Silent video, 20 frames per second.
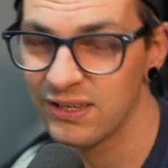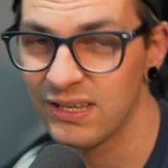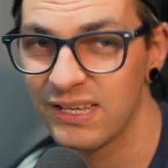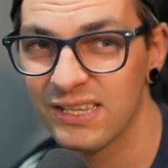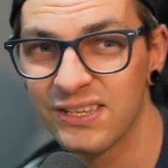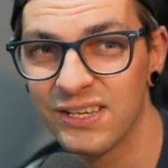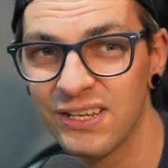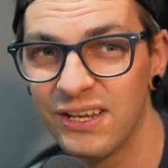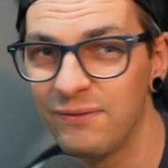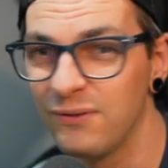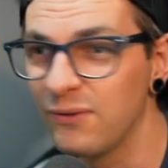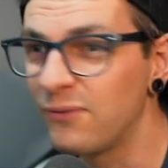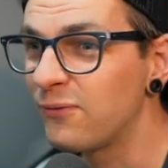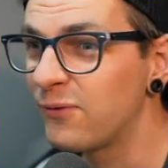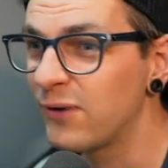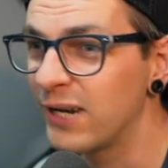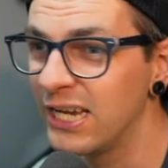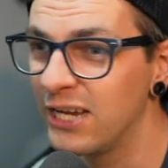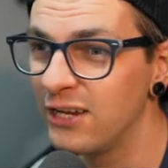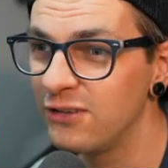it's another
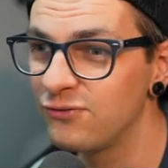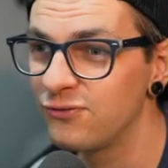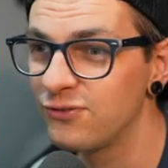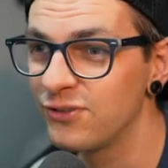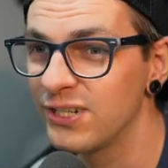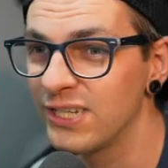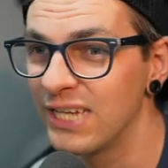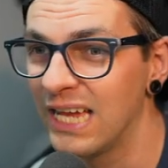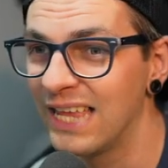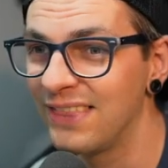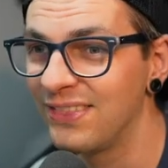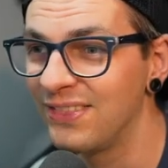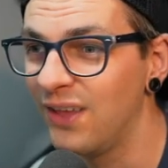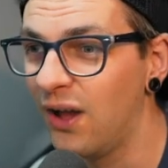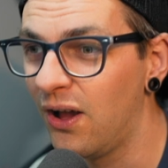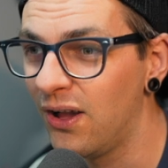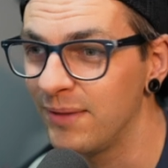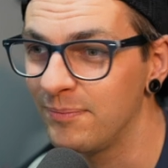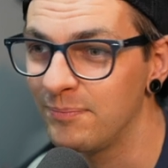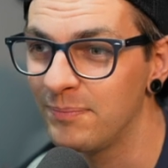
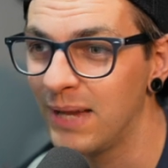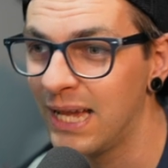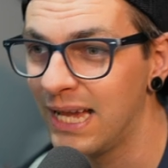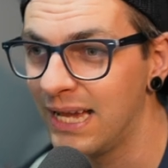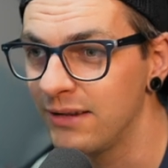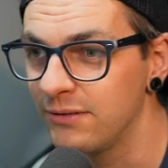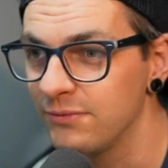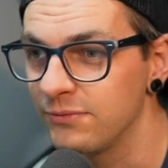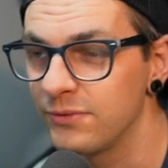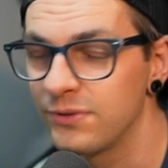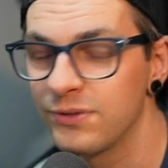£309.